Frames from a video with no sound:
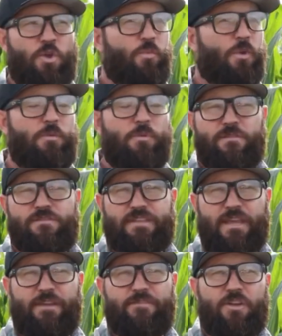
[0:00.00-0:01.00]
we would have
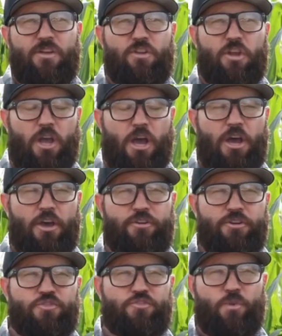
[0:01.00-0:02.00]
saved
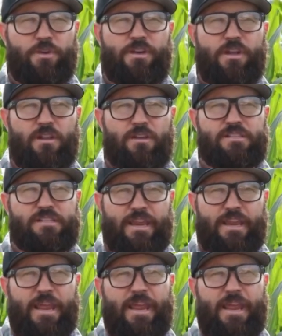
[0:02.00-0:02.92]
$120 an